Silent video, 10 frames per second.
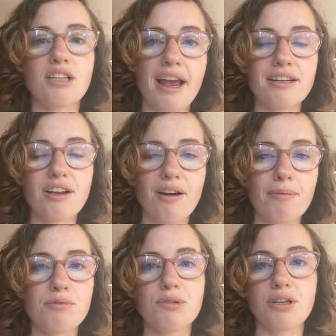
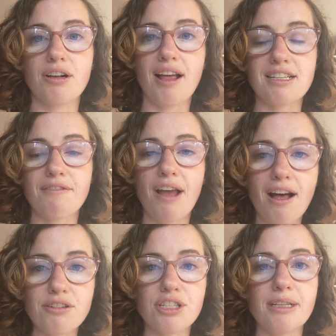diatoms, which are a class of
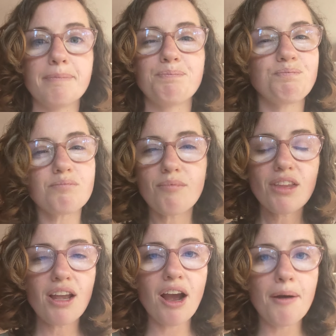algae,
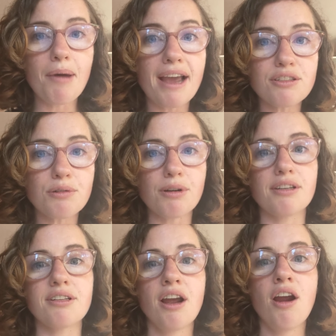ice
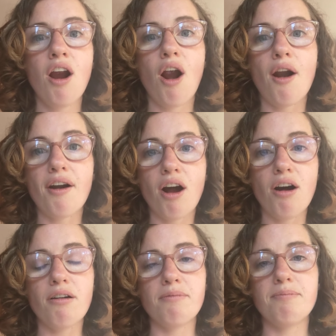cores are
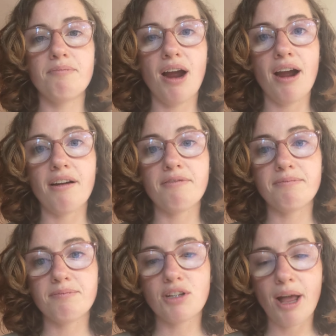all
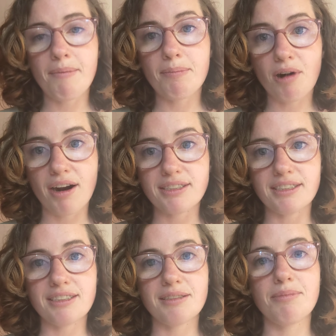climate
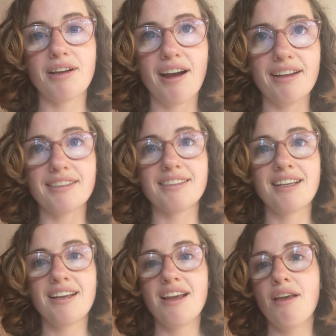proxies because
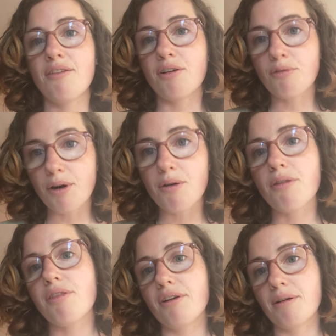their
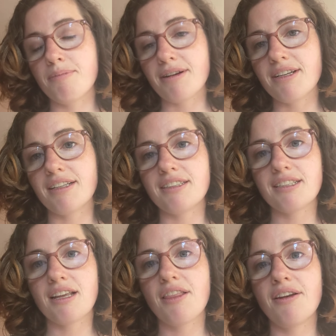growth, their
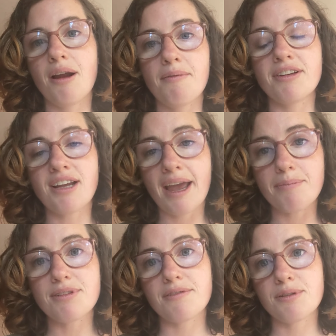abundance, the
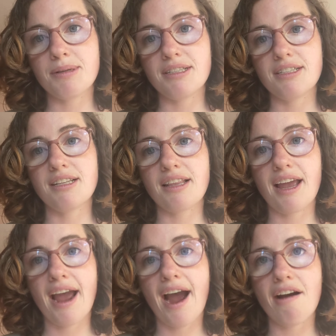types of species that
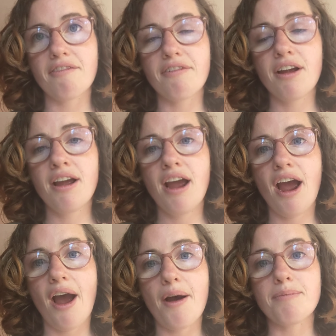they have
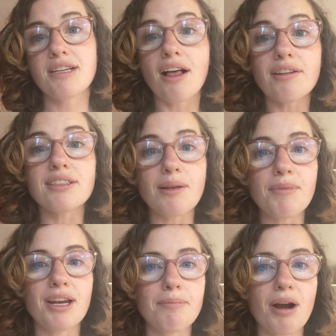tell us
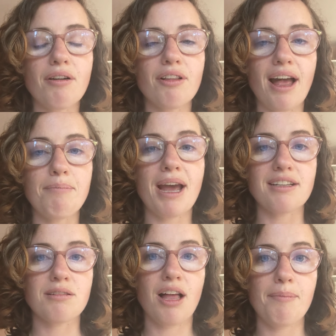something about
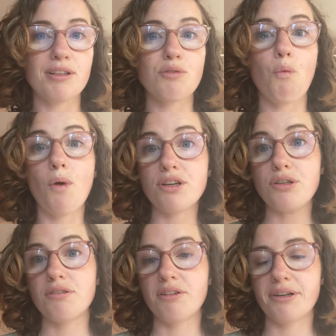past climates
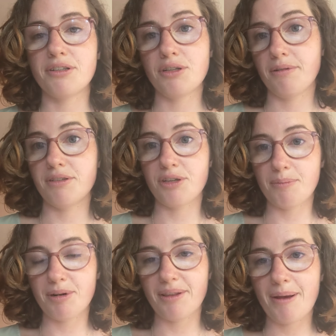once you learn to
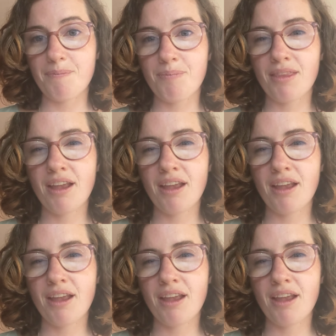interpret them.